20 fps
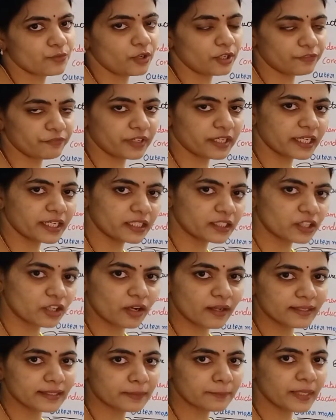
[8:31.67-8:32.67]
What we can
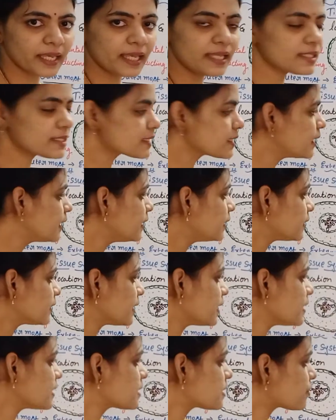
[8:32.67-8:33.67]
call them as?
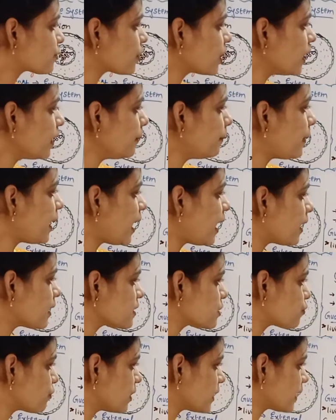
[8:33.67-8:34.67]
These three
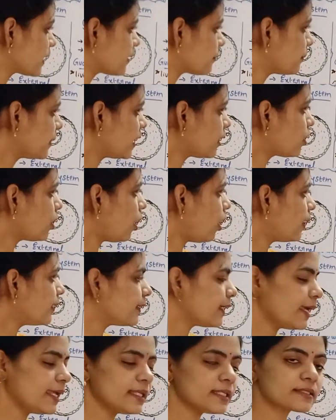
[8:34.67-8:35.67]
parts will be
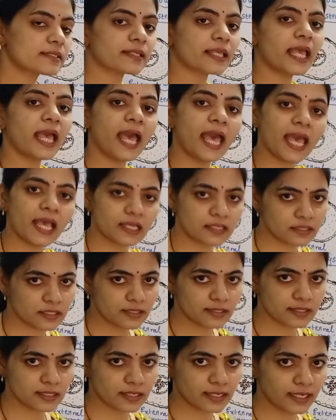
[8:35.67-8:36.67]
called as
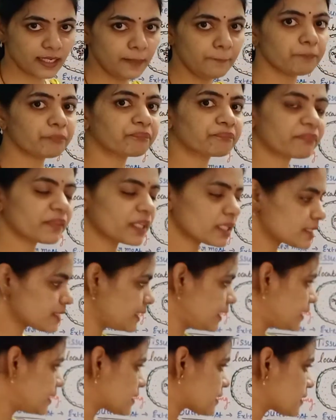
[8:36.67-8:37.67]
accessory
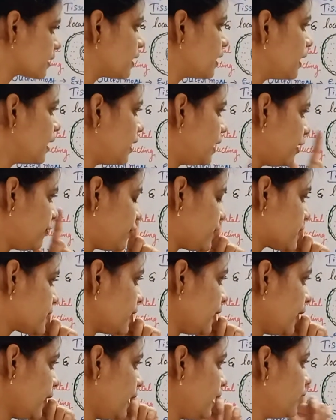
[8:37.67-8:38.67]
cells. We
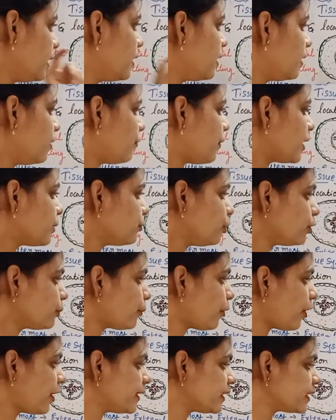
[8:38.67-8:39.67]
see one more
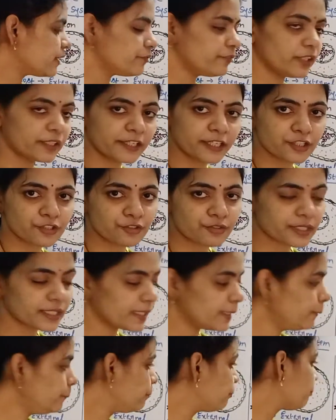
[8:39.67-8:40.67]
point I forget to
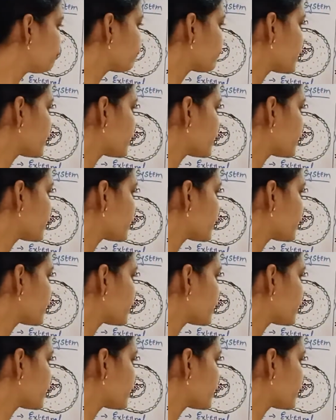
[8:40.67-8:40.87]
tell.